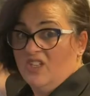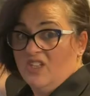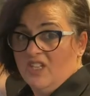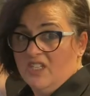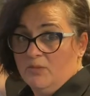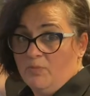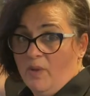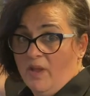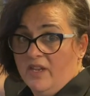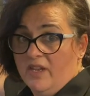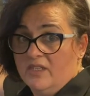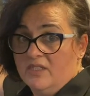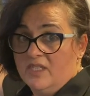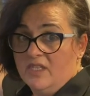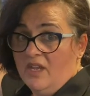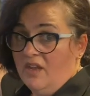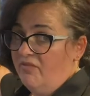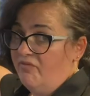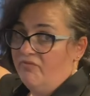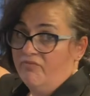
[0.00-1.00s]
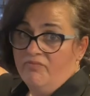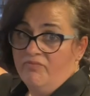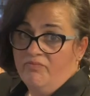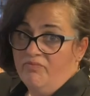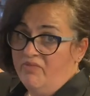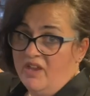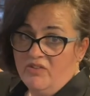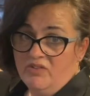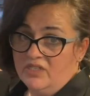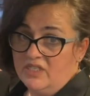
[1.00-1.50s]
these buttons here,
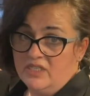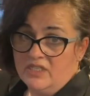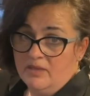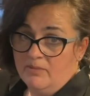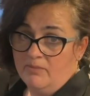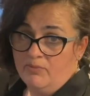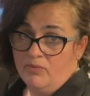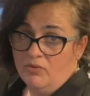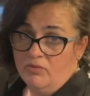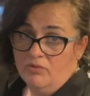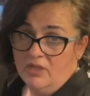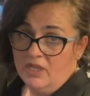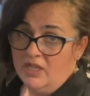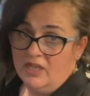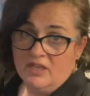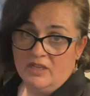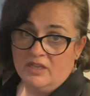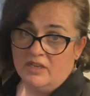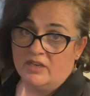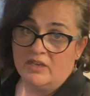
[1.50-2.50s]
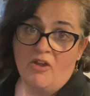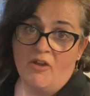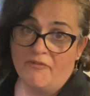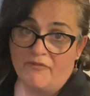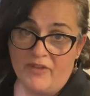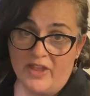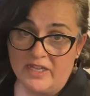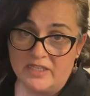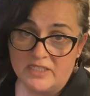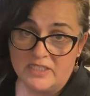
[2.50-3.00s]
very simple, not
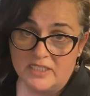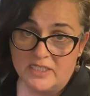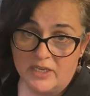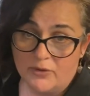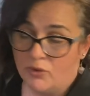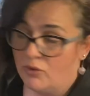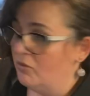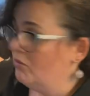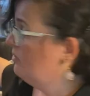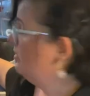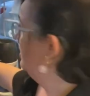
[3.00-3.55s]
fancy at all.